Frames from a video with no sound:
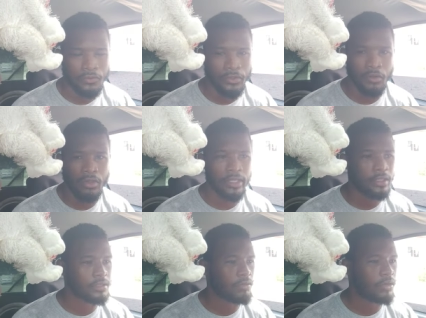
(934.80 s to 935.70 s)
fuel
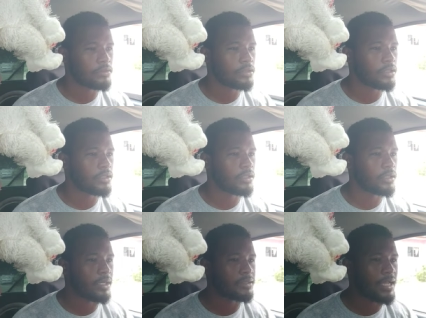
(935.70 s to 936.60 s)
leaks around
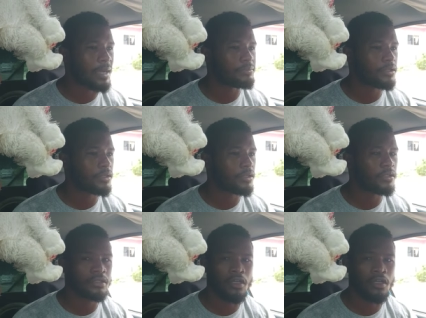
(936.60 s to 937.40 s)
the adapter,